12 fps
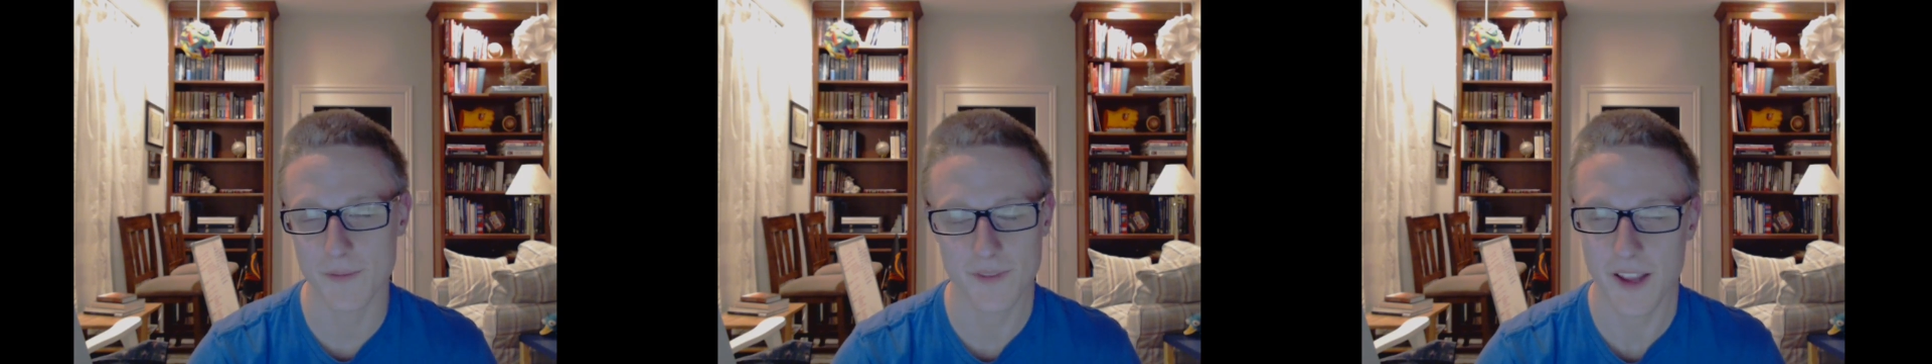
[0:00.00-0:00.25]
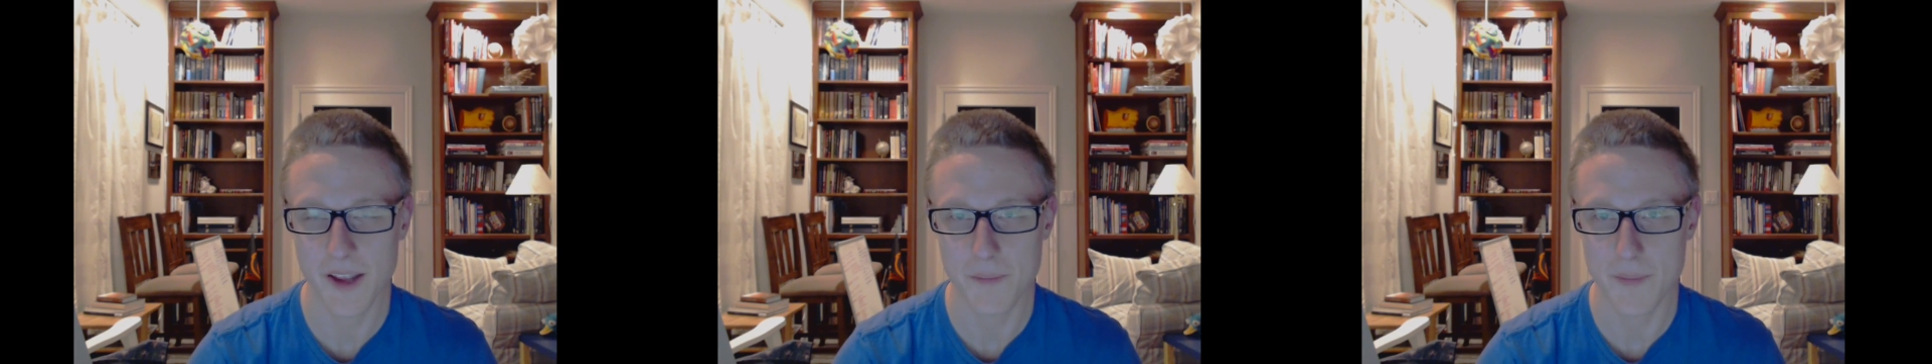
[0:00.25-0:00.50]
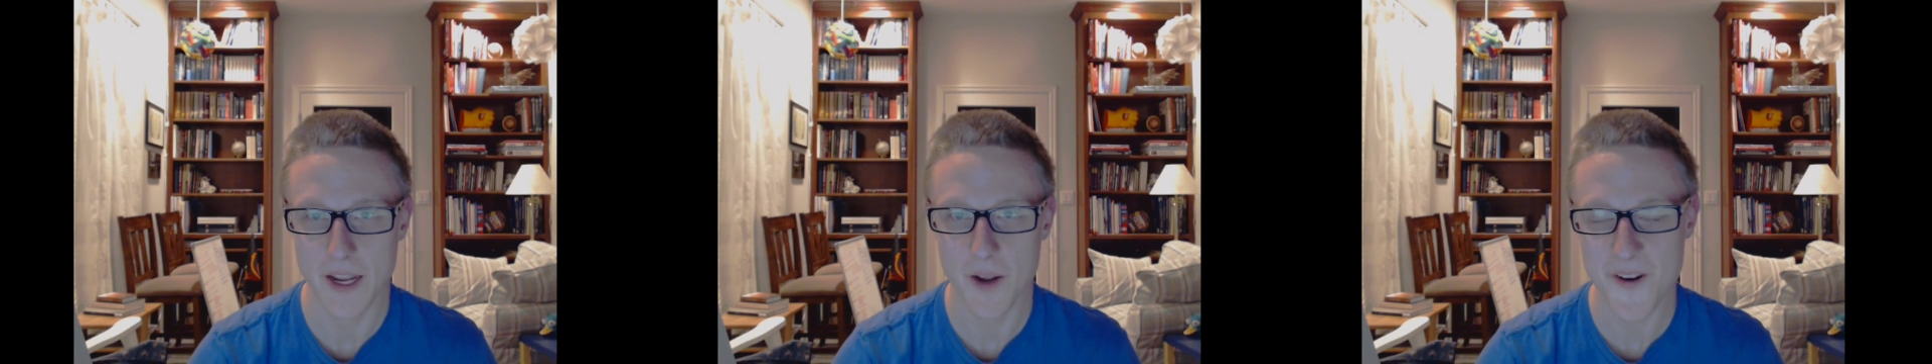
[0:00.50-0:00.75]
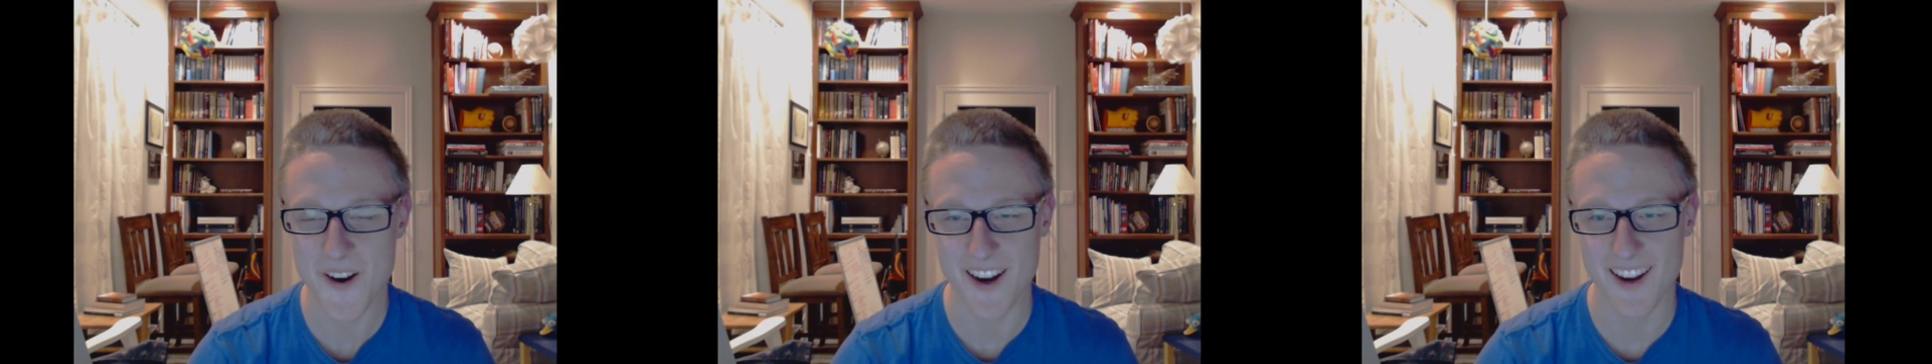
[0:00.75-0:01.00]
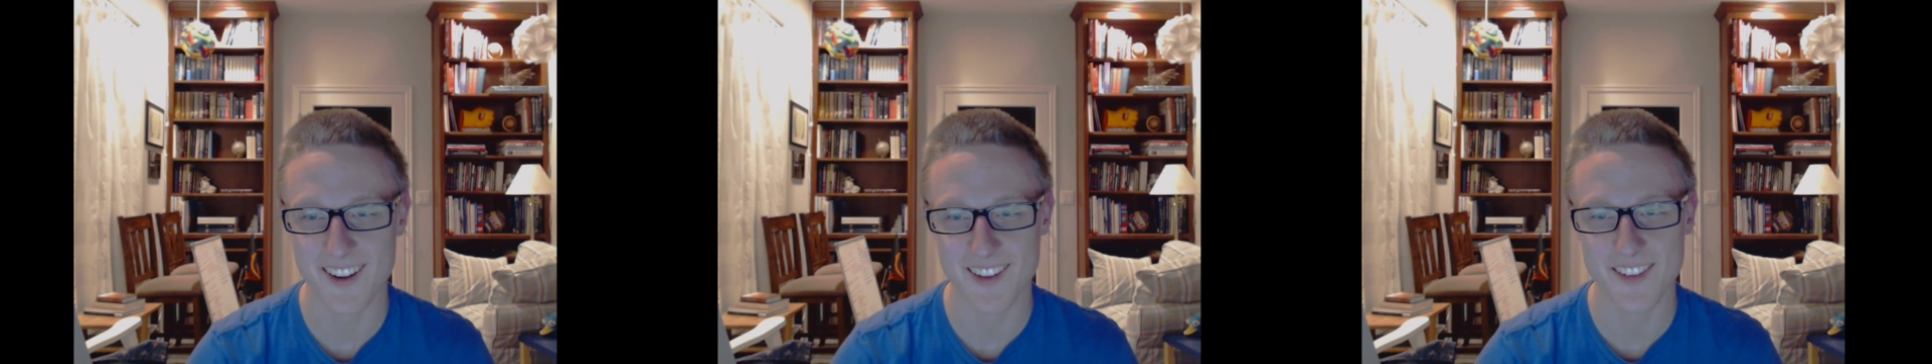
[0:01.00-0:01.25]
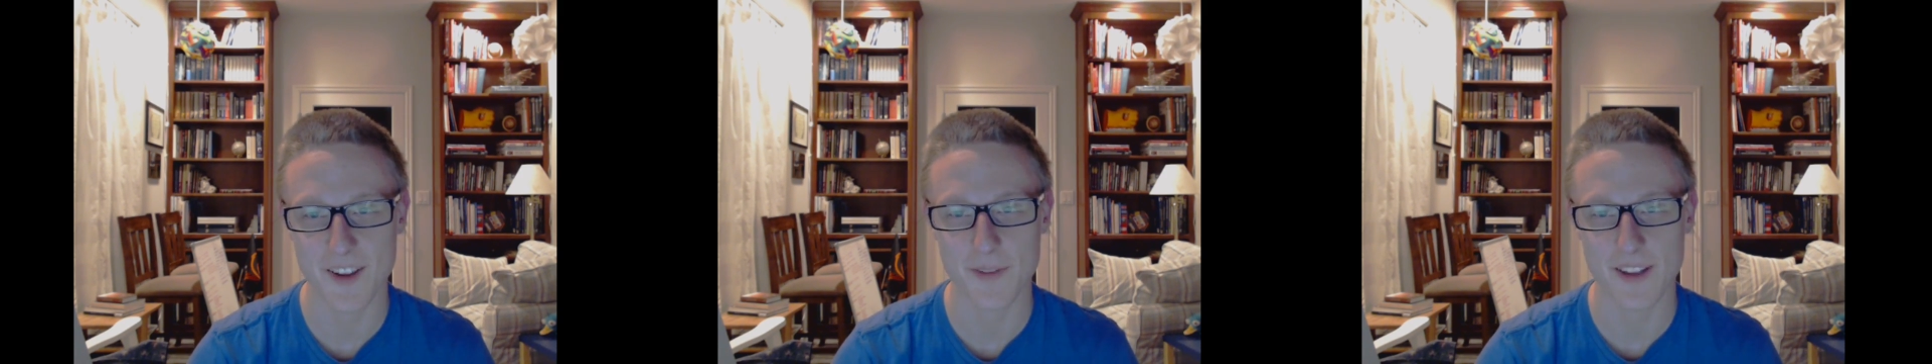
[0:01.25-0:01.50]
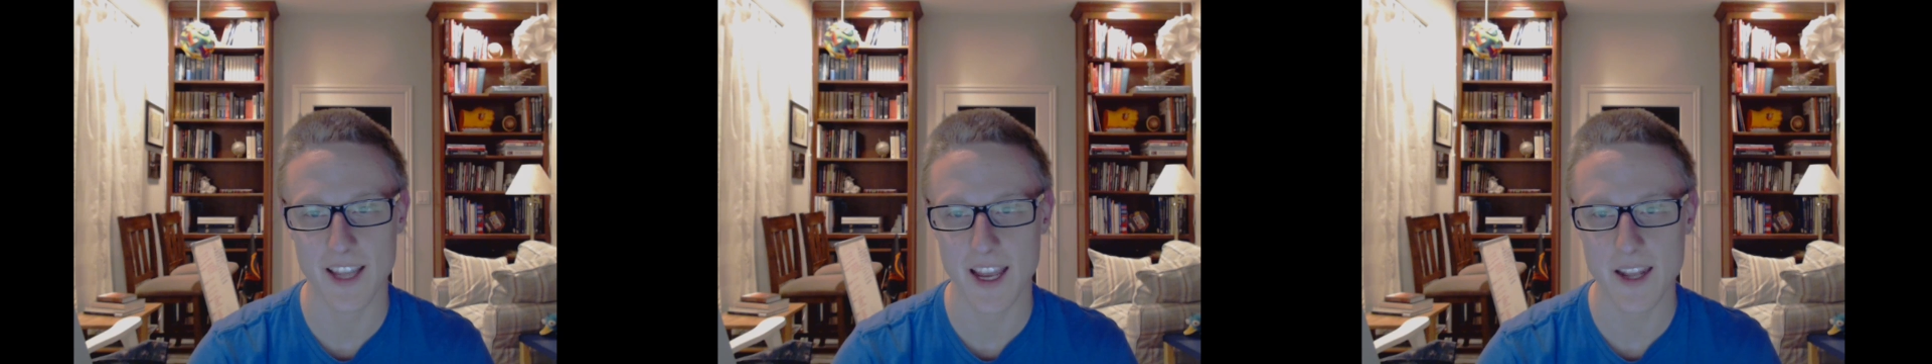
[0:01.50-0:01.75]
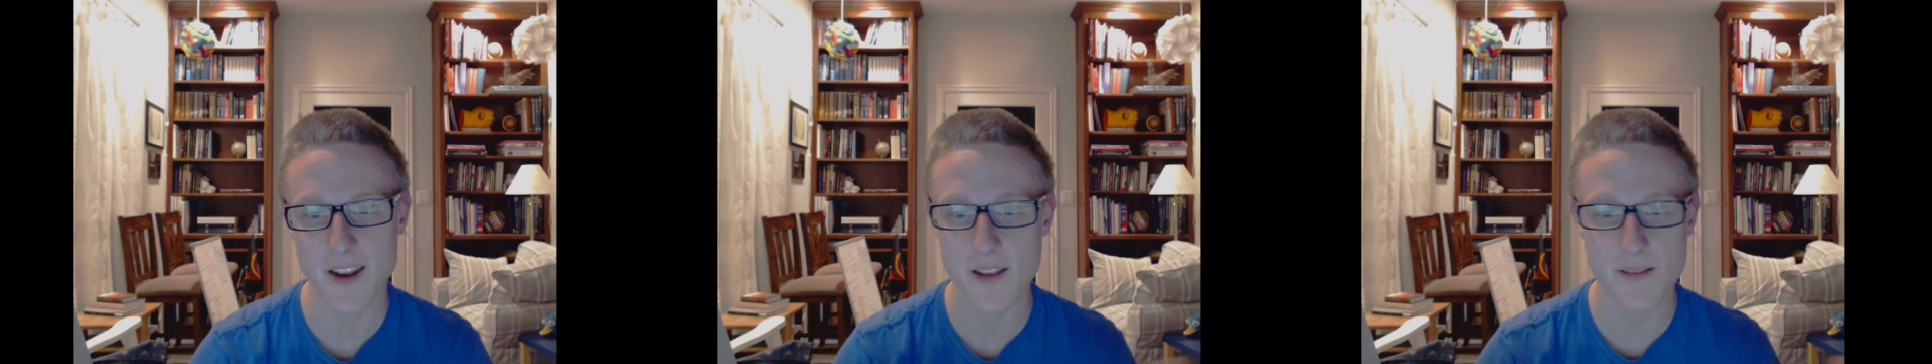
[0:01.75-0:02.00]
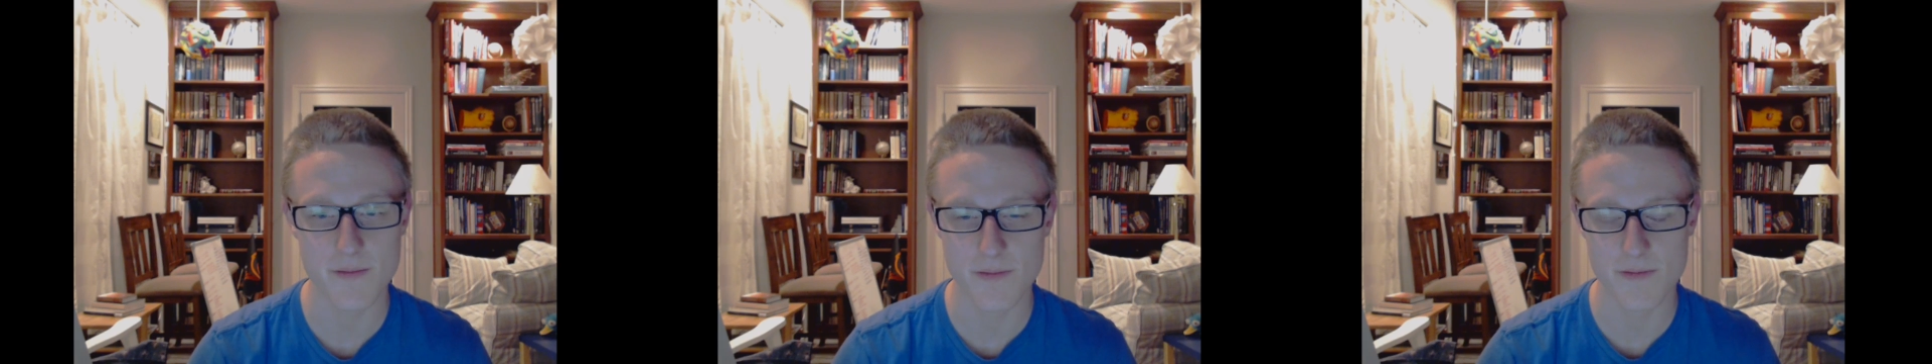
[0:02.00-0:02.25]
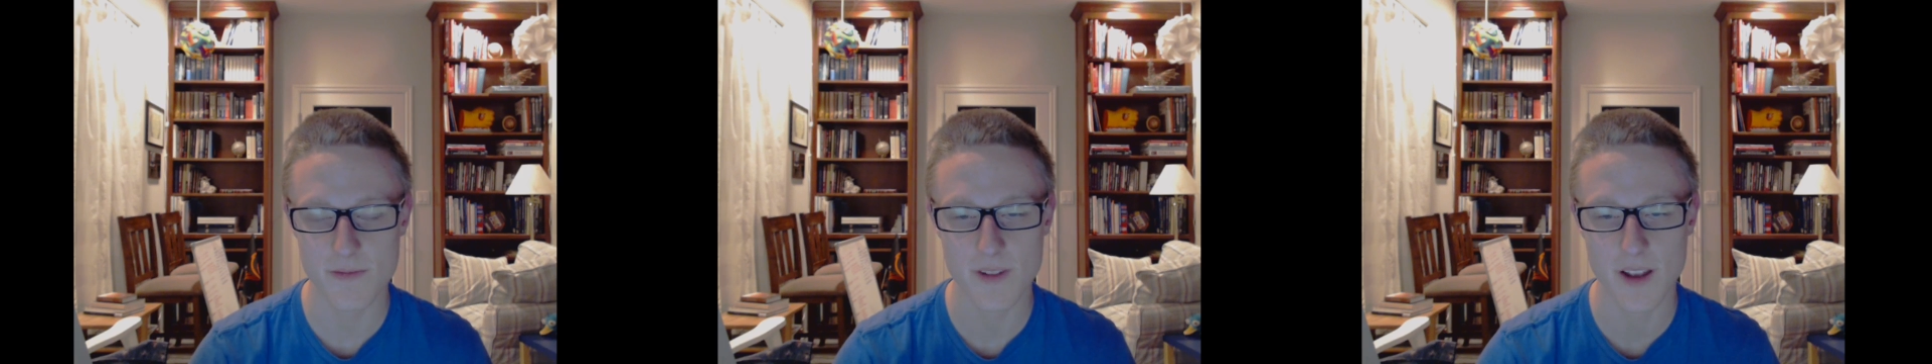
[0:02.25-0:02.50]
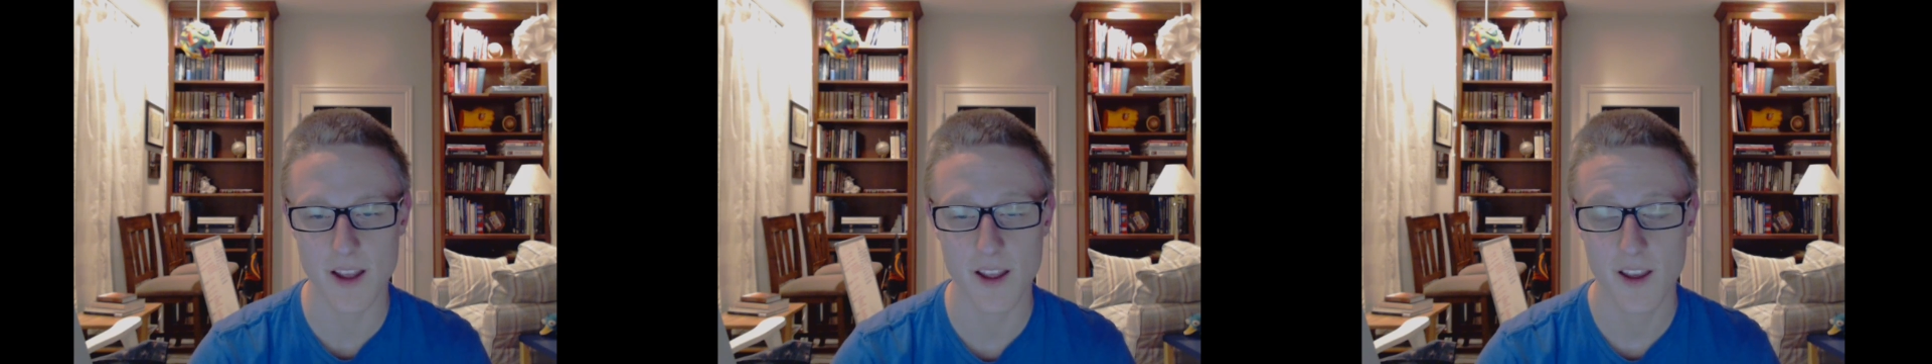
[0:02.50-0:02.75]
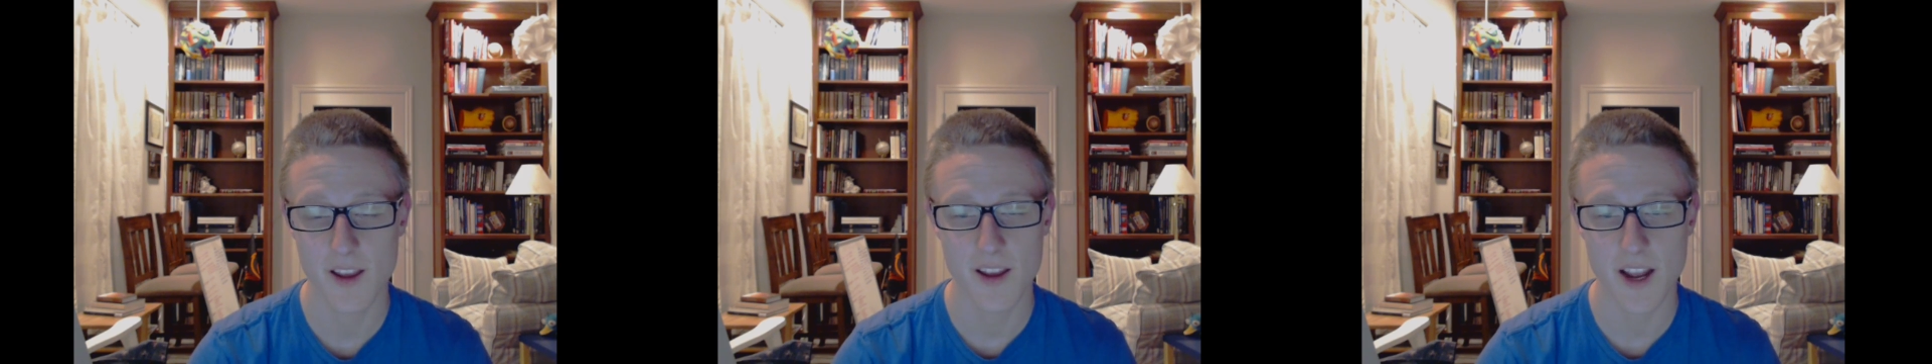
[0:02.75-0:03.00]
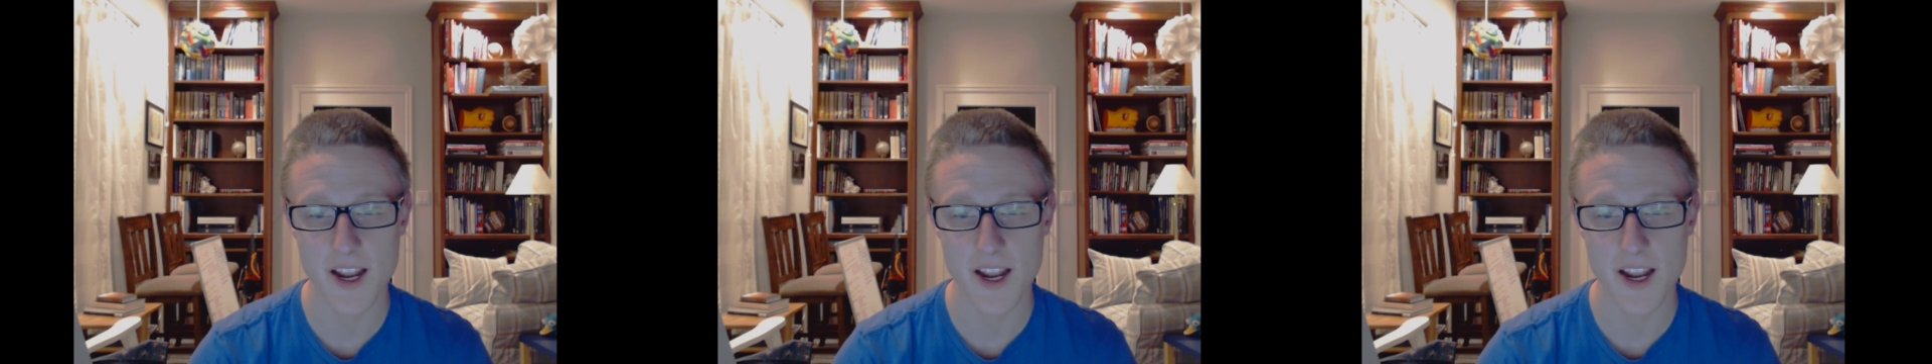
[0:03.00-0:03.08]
like make it work and stuff like that. And I